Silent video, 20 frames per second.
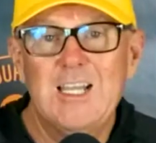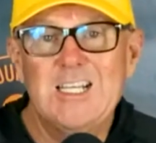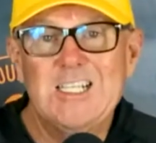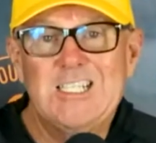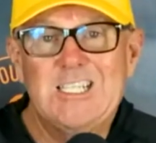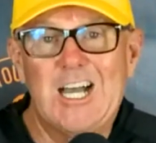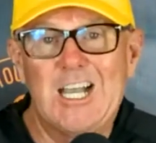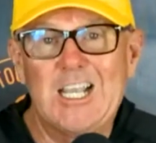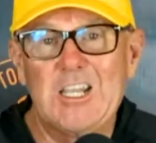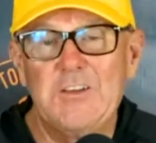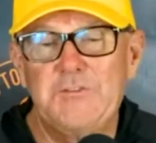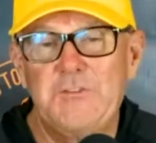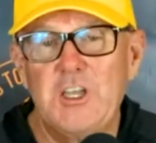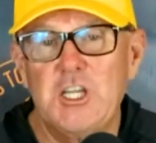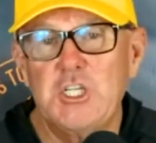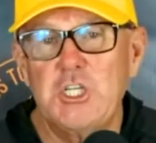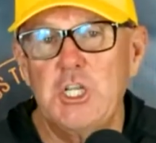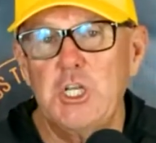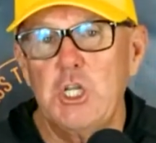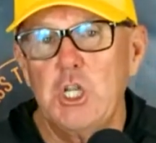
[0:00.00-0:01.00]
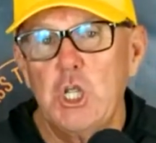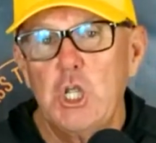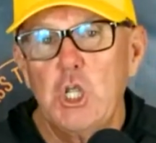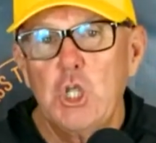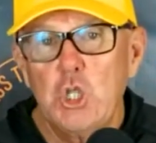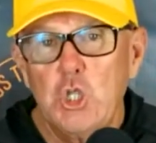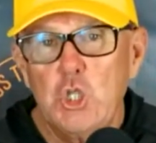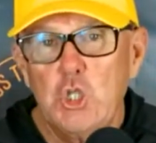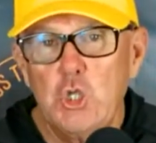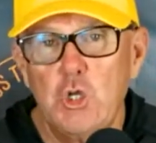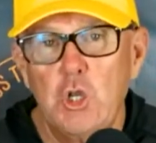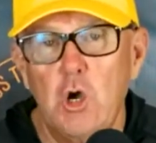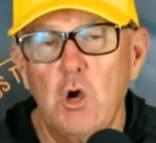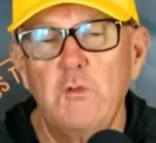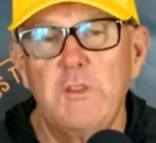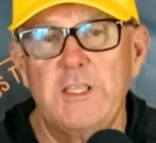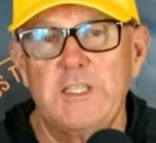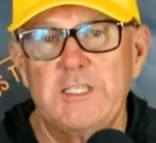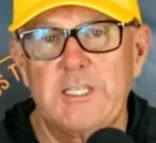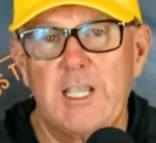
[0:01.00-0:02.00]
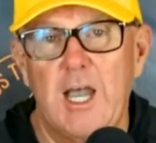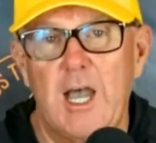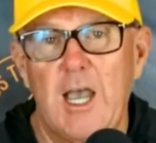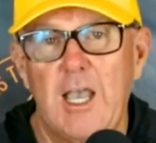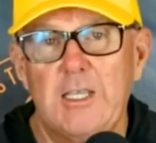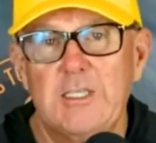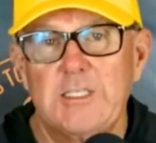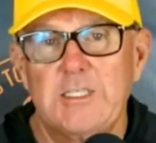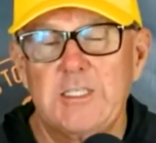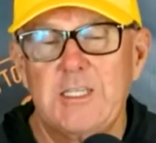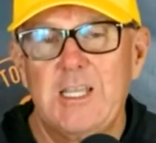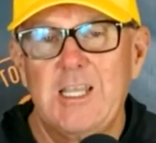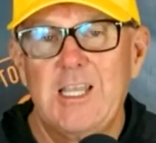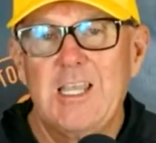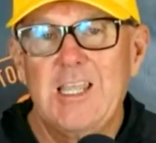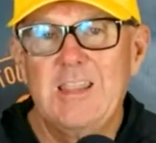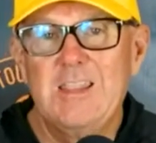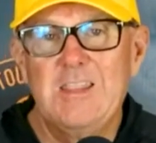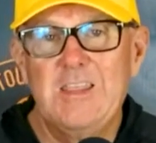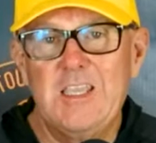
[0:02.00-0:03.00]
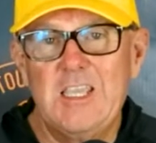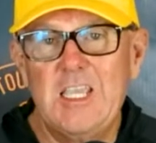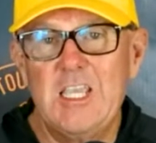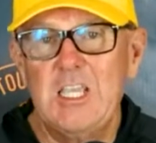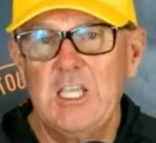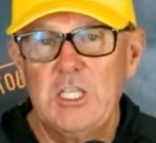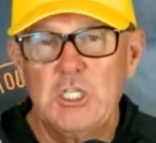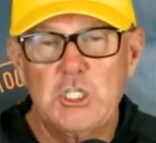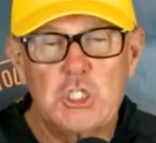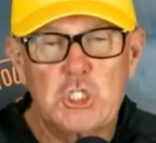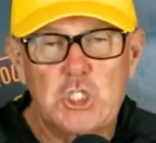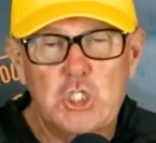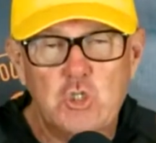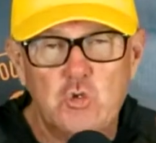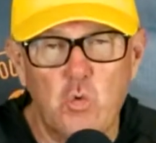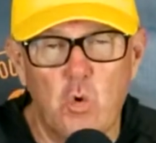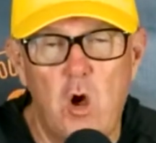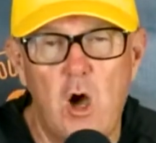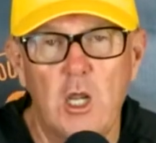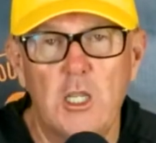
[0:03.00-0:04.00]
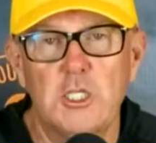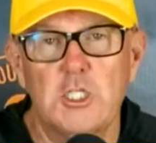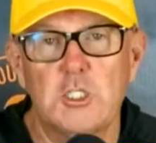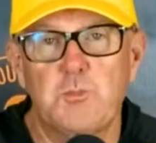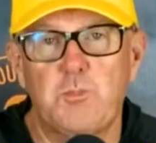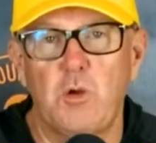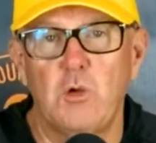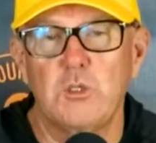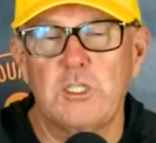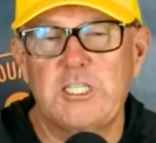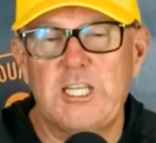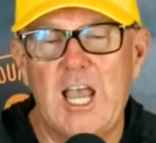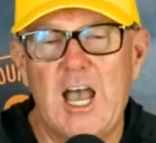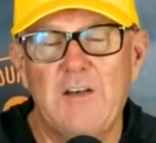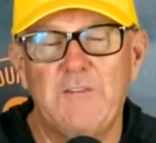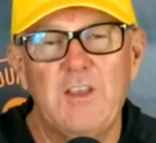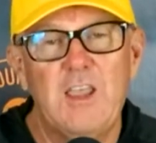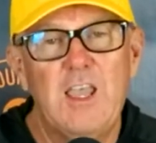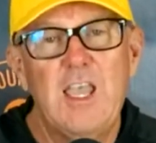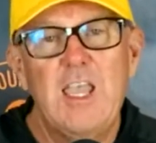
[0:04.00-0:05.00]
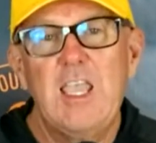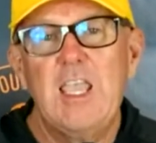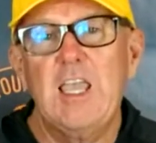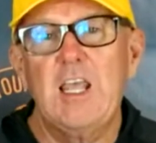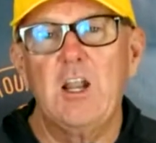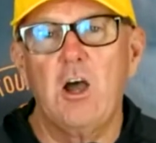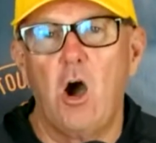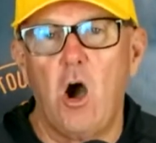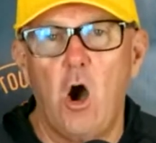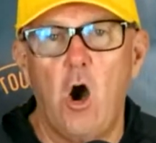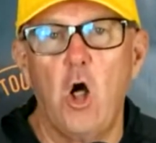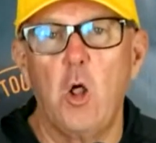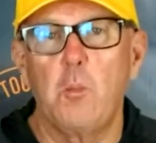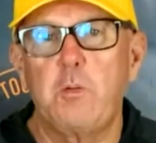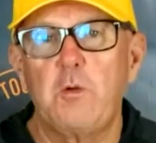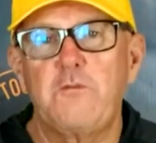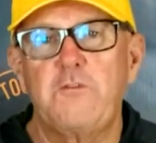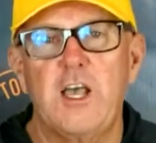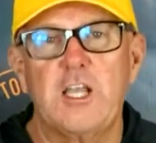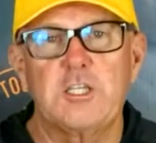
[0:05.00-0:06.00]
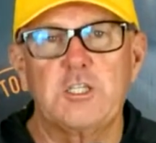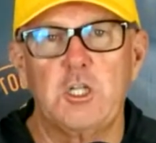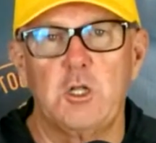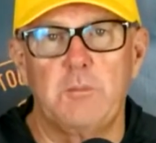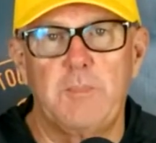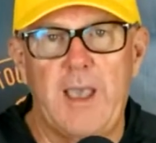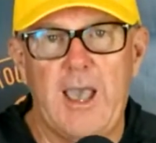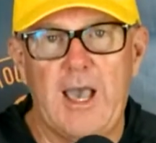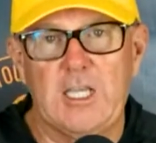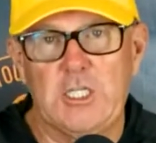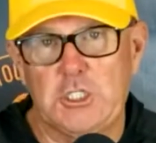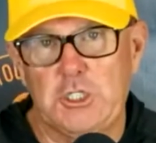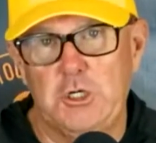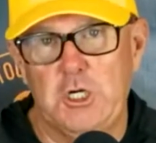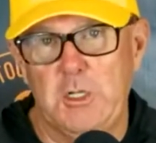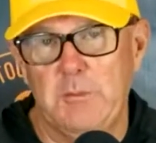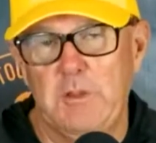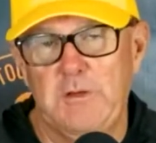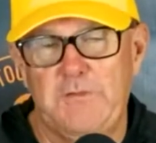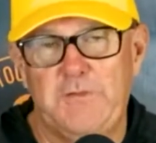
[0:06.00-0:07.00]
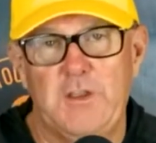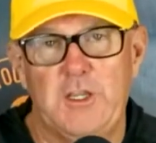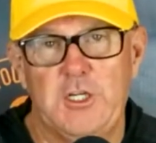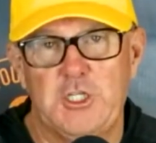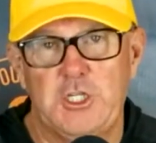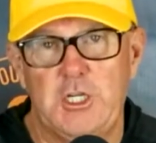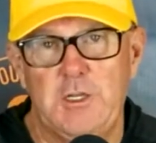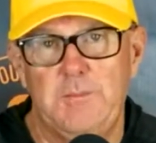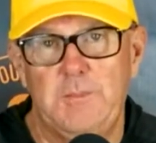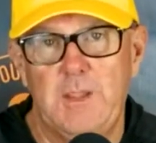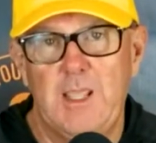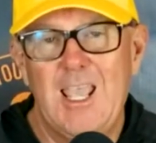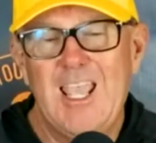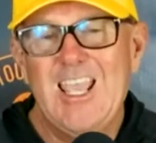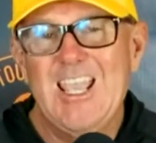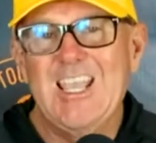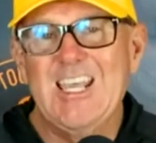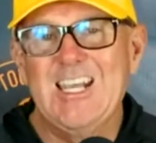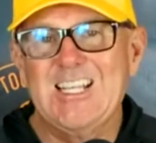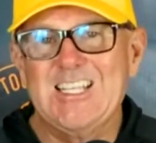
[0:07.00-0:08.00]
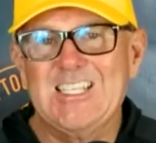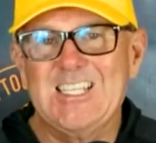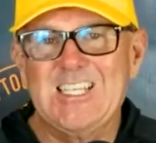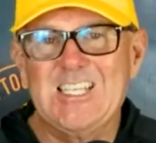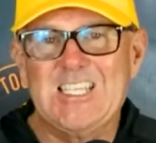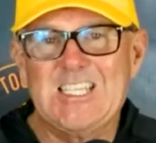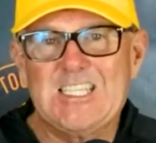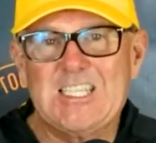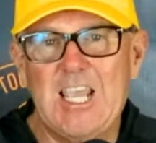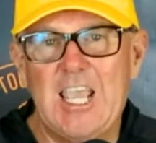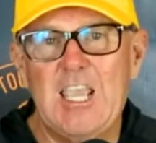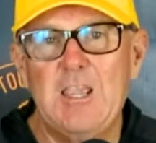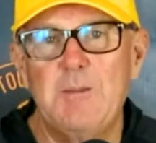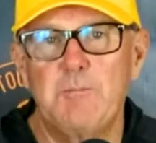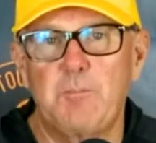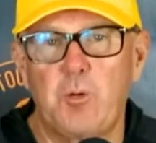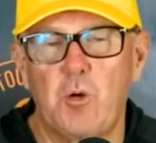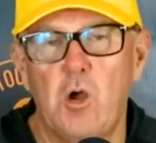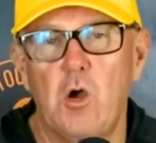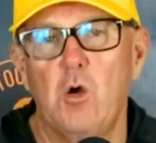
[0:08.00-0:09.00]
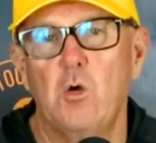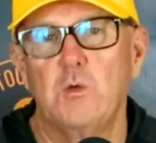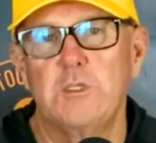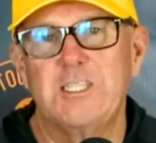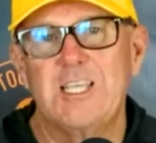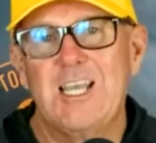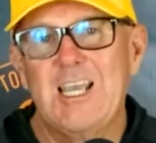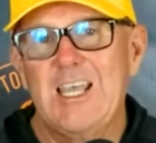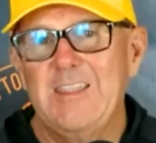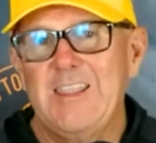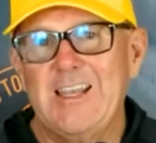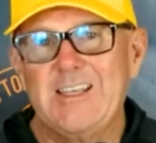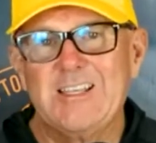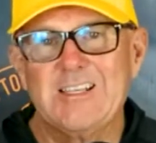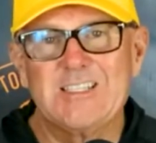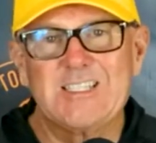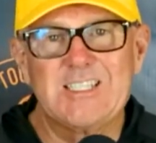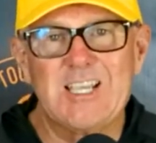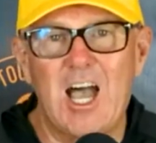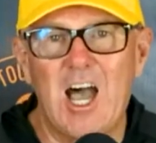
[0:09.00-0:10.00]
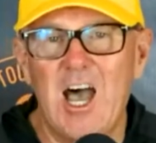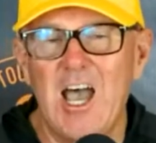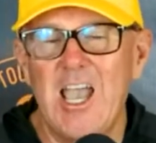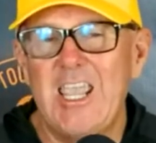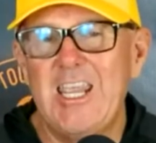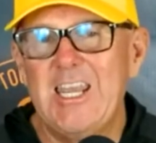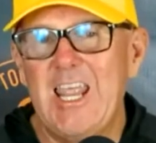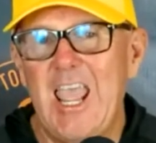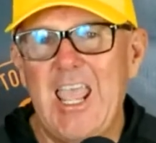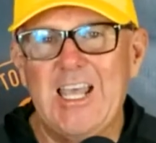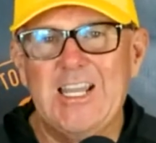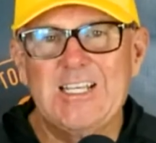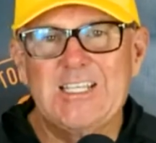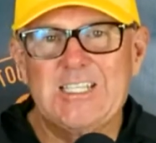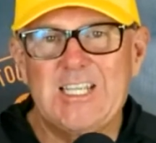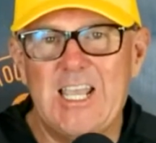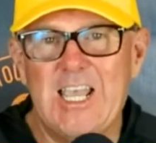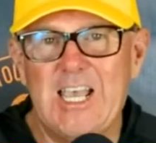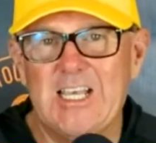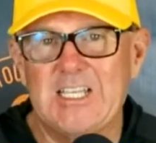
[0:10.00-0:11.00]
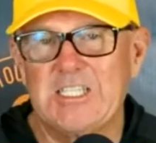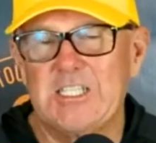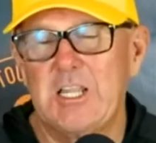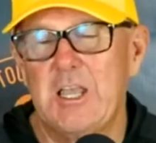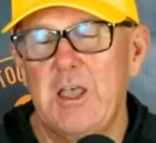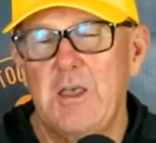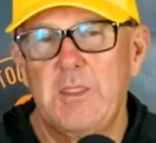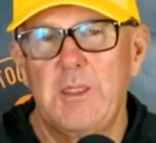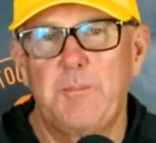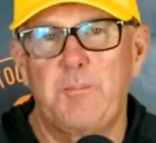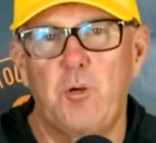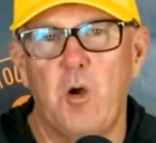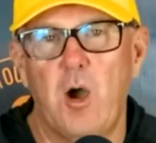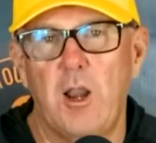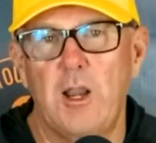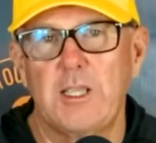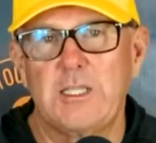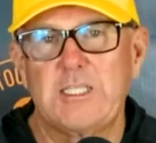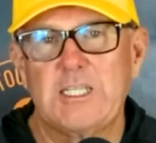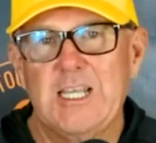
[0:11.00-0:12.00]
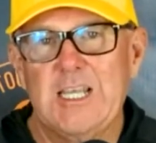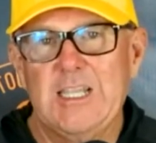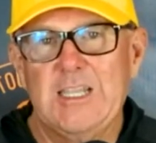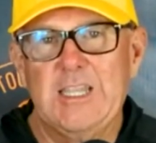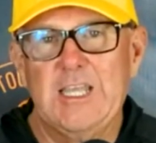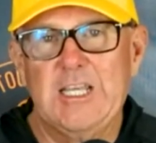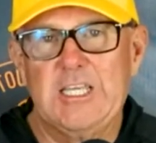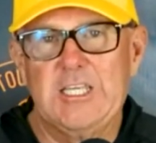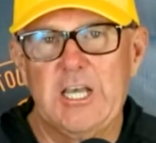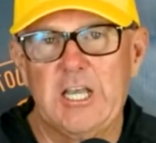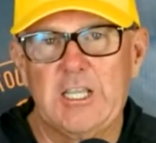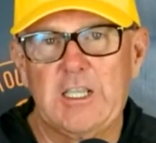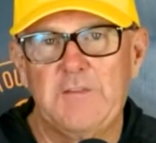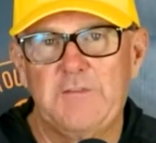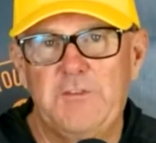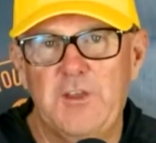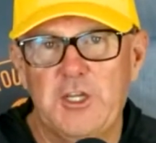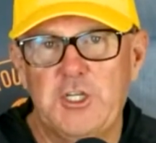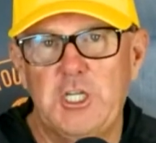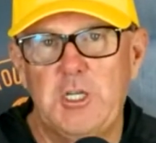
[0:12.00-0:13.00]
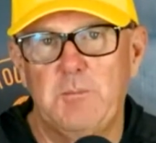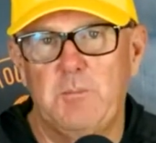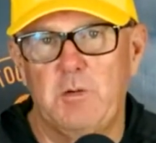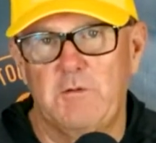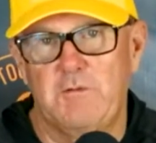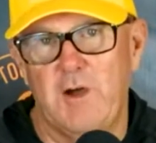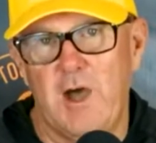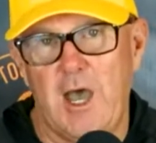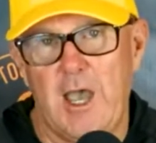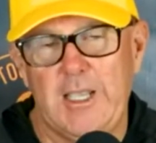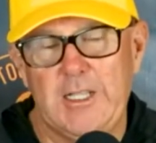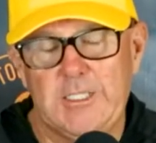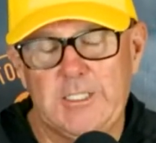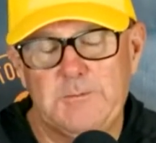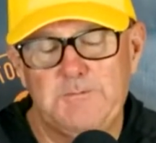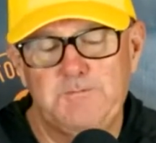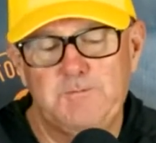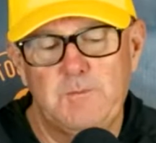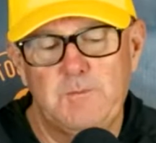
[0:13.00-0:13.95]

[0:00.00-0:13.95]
Duckett Fishing, you know these guys, the strongest pro staff in all professional bass tournament fishing. It is these same pros that design and test the products that Duckett Fishing provides.